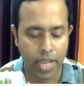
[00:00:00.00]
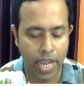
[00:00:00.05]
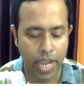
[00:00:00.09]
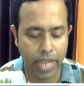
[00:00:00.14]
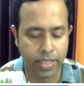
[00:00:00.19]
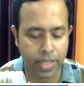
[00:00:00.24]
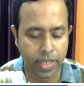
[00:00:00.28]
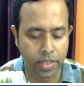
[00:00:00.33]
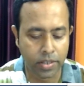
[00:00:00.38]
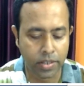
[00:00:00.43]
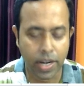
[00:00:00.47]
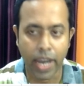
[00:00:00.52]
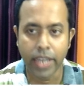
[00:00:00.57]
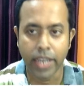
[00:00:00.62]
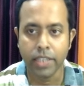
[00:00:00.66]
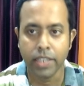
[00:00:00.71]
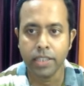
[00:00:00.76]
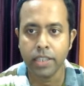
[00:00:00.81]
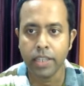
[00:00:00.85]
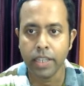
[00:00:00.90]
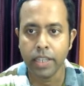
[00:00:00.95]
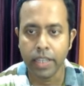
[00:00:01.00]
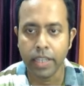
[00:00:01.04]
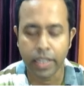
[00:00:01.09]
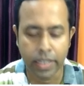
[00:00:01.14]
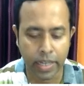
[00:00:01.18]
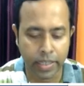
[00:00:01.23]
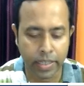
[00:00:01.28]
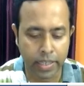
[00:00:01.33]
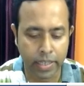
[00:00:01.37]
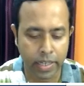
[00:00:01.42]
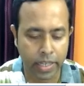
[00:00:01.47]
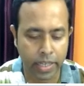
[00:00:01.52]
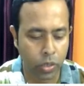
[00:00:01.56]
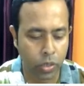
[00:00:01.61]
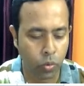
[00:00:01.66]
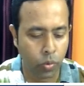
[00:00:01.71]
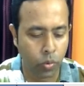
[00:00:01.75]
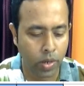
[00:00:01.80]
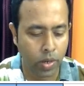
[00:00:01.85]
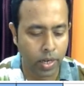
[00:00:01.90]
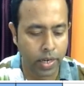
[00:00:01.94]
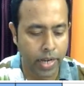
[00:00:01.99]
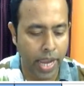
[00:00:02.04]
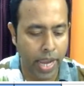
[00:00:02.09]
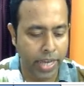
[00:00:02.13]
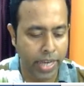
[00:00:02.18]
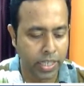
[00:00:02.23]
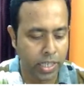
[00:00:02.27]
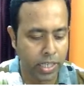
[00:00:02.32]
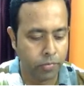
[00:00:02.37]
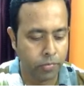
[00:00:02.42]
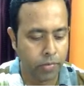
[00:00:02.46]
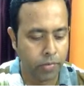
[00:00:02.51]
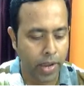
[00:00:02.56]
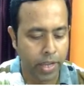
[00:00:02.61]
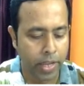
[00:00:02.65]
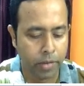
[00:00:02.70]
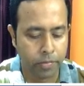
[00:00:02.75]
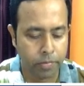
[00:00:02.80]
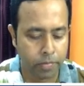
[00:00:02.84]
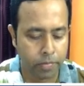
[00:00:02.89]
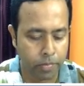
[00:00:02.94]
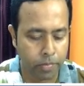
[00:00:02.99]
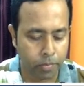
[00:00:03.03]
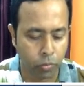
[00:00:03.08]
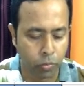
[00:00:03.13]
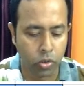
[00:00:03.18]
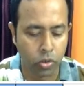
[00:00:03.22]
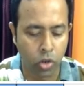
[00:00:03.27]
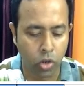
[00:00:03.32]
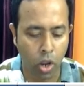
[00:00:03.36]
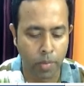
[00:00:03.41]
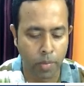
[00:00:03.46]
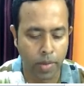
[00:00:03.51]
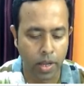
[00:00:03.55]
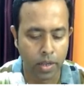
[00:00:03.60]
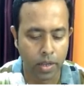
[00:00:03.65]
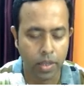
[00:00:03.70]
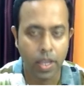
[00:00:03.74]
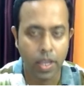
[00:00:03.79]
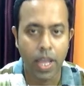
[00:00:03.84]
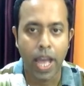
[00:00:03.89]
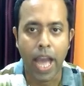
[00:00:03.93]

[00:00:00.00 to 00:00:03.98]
and just write greater or equal 95, put comma,